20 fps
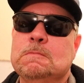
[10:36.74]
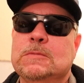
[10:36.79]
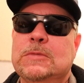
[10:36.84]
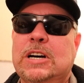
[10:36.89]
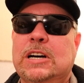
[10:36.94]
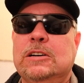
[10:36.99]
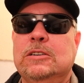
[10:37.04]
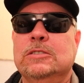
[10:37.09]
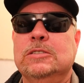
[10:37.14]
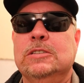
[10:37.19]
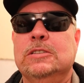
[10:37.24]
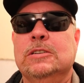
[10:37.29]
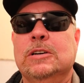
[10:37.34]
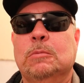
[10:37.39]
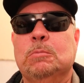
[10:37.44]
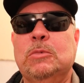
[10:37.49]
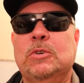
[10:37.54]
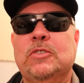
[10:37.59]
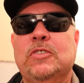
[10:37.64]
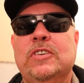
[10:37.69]
I don't know.
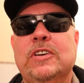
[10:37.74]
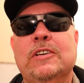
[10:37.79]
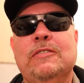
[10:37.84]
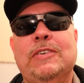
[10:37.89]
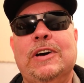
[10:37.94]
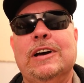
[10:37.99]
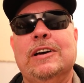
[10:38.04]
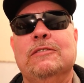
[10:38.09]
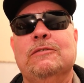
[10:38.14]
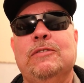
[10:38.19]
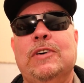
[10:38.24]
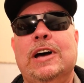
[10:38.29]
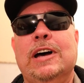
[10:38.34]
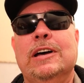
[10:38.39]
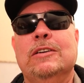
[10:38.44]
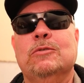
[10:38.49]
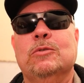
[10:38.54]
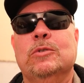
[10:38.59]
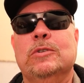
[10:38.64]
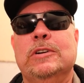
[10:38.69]
I'm going to see if I can
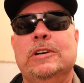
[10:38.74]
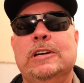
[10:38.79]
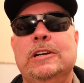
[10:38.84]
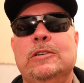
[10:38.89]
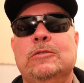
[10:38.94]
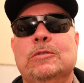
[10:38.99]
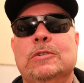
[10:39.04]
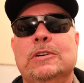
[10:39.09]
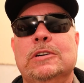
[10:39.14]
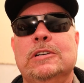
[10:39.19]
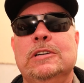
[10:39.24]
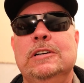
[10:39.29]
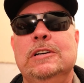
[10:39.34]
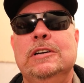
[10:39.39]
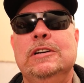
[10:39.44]
find one anyway.